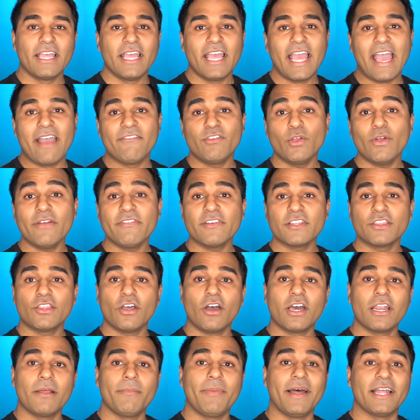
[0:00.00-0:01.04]
Have you ever
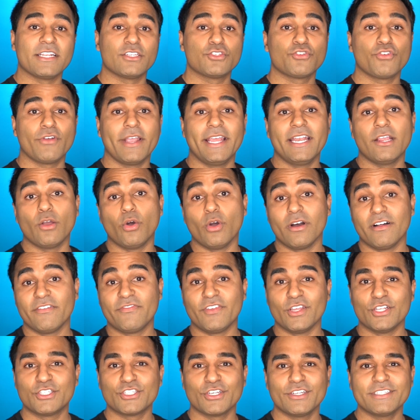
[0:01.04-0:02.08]
thought about trading oil
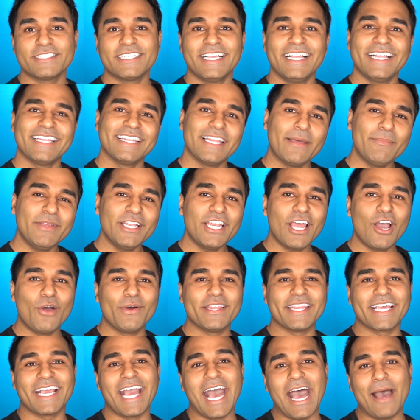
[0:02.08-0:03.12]
futures? Let me know in
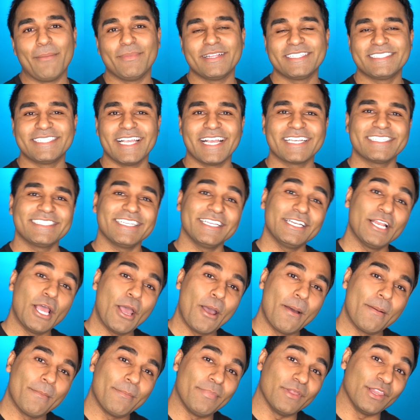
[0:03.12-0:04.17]
the comment section
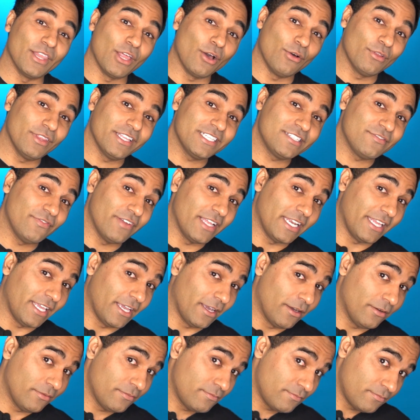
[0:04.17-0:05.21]
below this
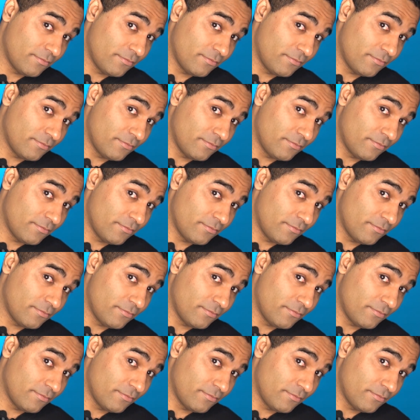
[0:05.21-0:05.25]
video.